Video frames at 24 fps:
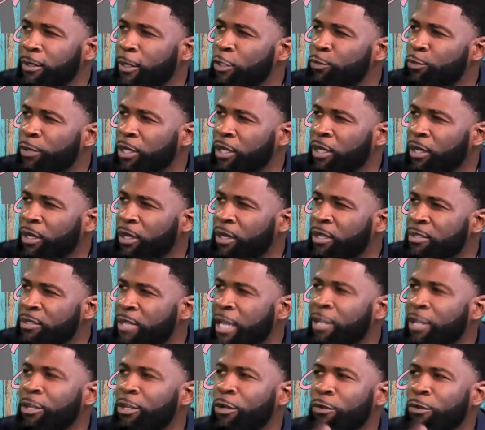is because
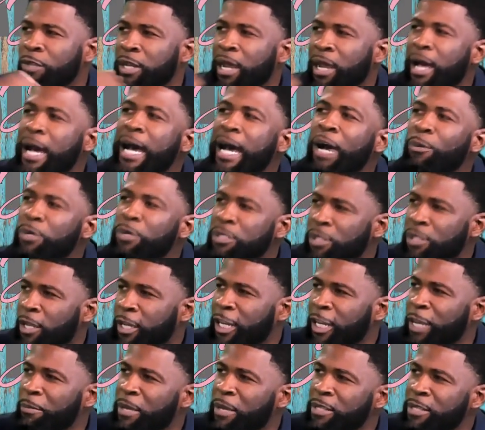they knew that I was
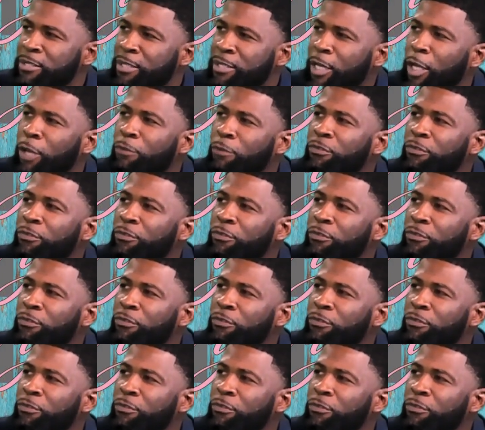looking at myself.